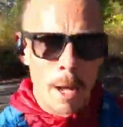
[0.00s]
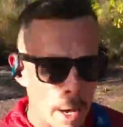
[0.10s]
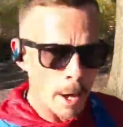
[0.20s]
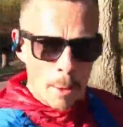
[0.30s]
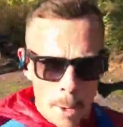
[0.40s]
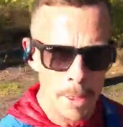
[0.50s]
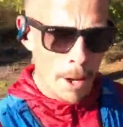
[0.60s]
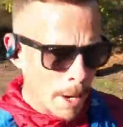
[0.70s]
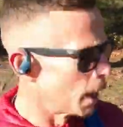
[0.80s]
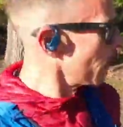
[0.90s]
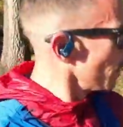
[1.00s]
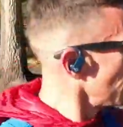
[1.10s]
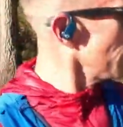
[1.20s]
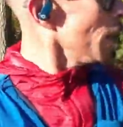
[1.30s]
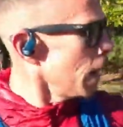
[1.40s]
The weather,
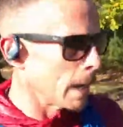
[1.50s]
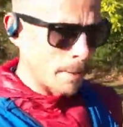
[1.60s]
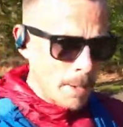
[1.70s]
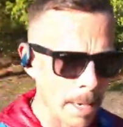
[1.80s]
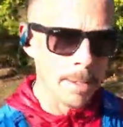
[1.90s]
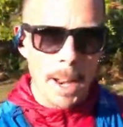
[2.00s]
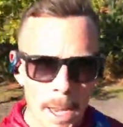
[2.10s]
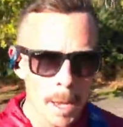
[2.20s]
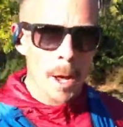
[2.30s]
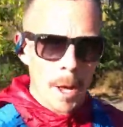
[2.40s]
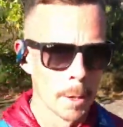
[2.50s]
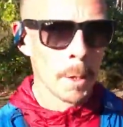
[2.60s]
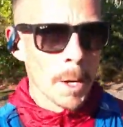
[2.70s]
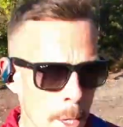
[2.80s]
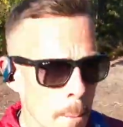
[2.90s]
it's a nice day,
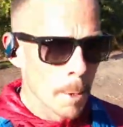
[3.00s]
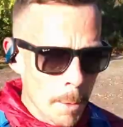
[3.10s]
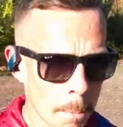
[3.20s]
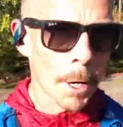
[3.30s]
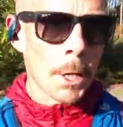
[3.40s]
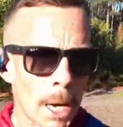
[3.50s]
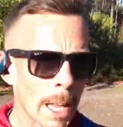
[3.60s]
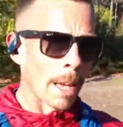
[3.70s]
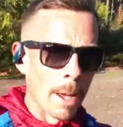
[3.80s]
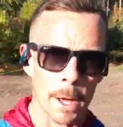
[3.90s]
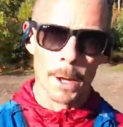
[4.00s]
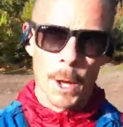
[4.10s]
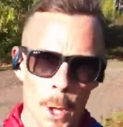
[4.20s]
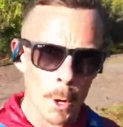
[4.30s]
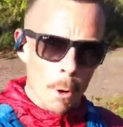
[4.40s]
but pretty chilly.
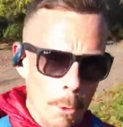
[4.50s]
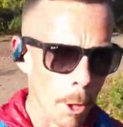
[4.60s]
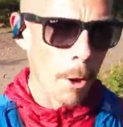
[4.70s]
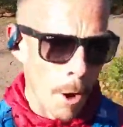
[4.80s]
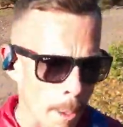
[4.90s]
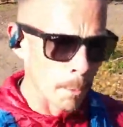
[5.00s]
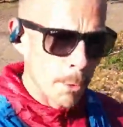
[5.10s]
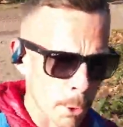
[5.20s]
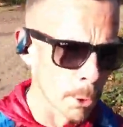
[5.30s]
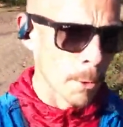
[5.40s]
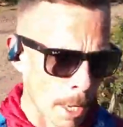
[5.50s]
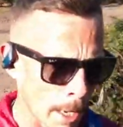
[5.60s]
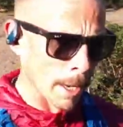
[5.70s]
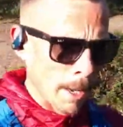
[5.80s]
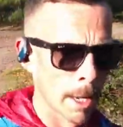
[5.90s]
Although I'm soon
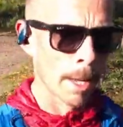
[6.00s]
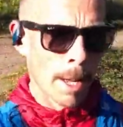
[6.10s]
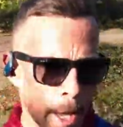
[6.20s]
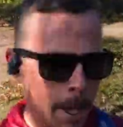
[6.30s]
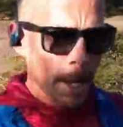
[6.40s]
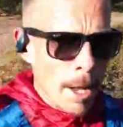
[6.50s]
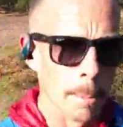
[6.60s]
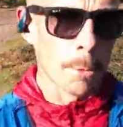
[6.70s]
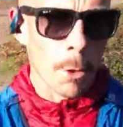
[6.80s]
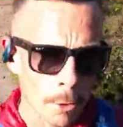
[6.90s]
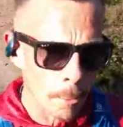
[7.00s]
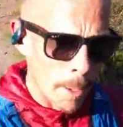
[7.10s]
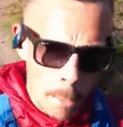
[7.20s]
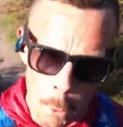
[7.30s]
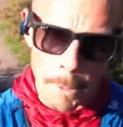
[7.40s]
to
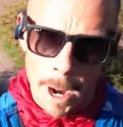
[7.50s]
be warming